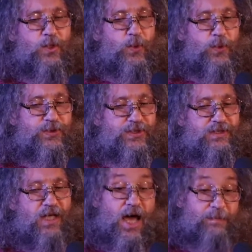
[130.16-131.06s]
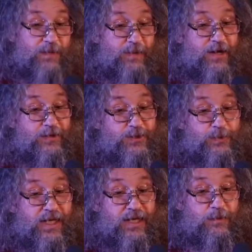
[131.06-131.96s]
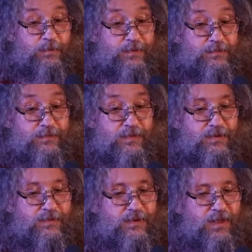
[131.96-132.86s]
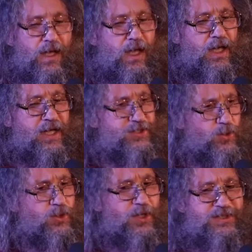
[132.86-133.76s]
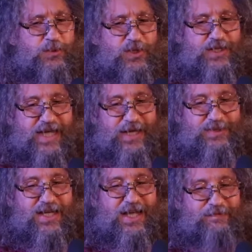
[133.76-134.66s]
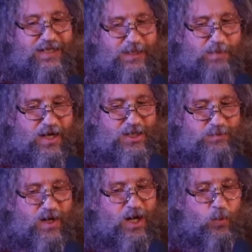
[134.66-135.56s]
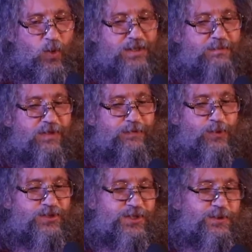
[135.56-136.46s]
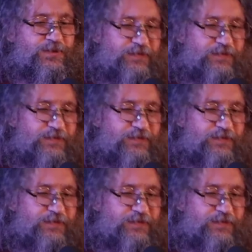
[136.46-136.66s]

course, and my parents will help. It's all going to work out if I can pass part one before Sue's